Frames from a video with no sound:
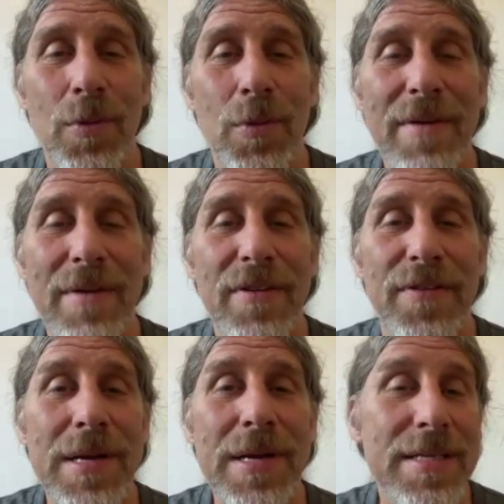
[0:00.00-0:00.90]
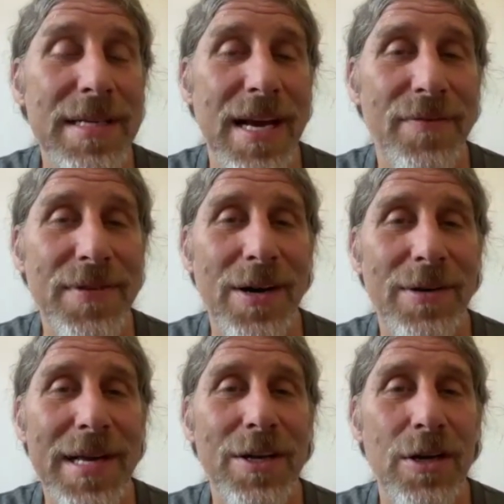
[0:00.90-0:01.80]
We have a few minutes left. I
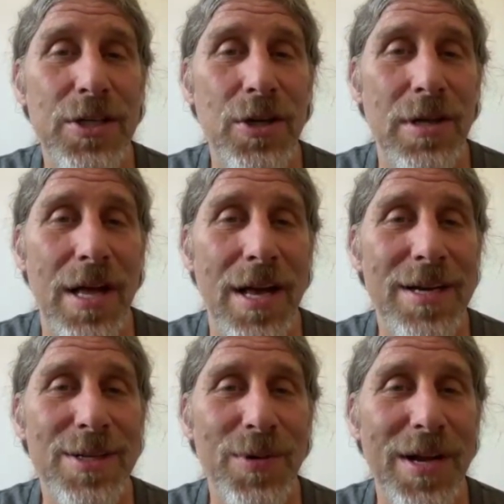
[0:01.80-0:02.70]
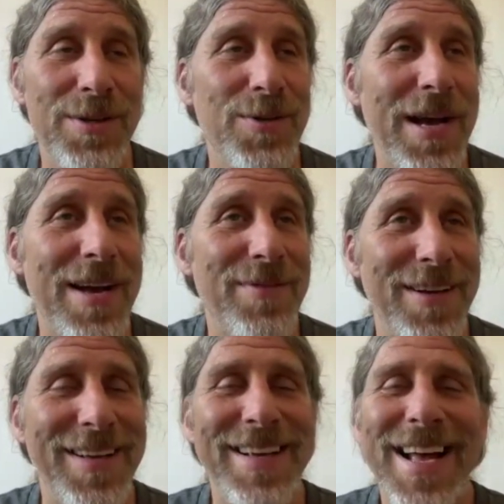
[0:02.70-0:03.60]
don't like to go too long because we also have a